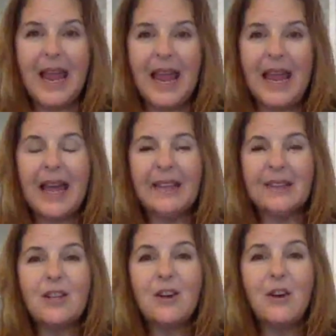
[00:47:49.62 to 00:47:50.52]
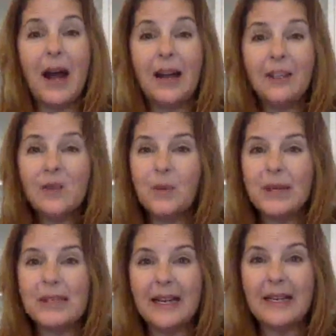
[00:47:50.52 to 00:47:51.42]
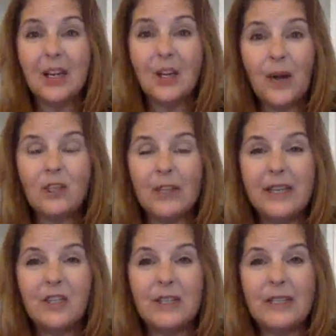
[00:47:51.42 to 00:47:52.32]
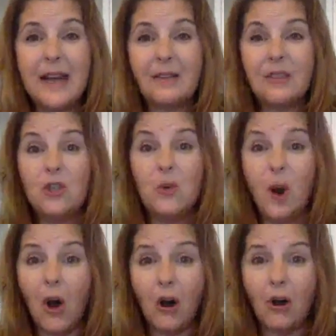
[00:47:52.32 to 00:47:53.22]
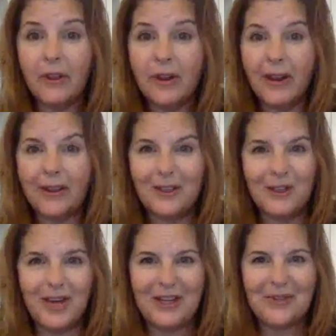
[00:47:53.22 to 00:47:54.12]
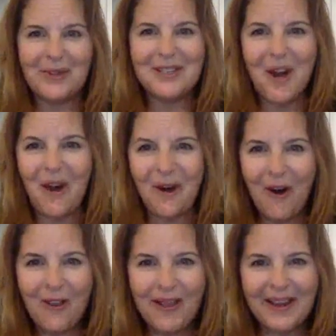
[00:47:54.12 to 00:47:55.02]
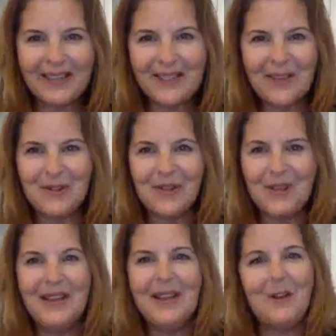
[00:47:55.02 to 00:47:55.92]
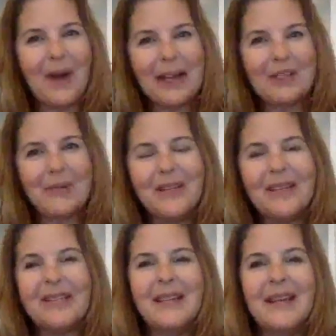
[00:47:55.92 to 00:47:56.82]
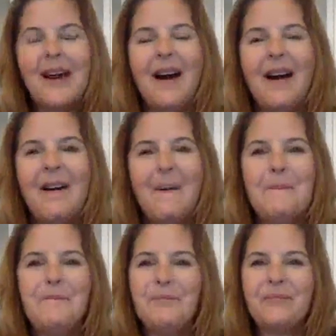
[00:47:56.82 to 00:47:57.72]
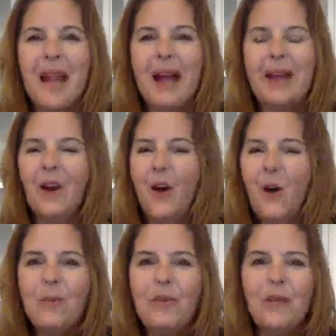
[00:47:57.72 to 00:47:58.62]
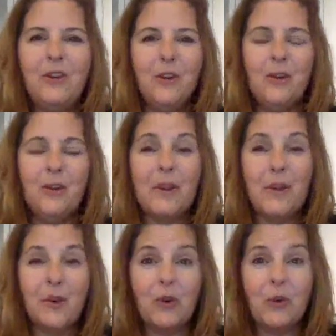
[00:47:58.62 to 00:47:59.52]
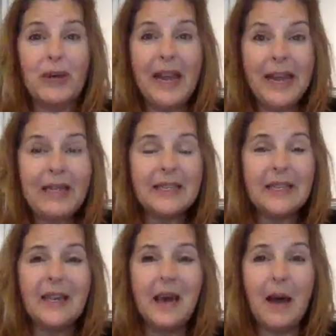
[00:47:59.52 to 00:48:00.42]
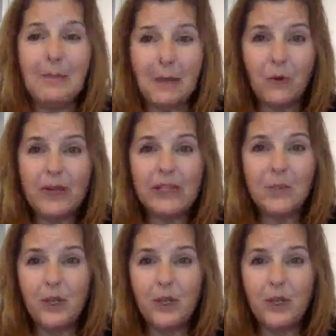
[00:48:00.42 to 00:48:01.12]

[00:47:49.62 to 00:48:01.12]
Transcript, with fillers: And so I just want to send congratulations out to all the college graduates, all the high school graduates. Um, I hope that you'll you'll create uh, memories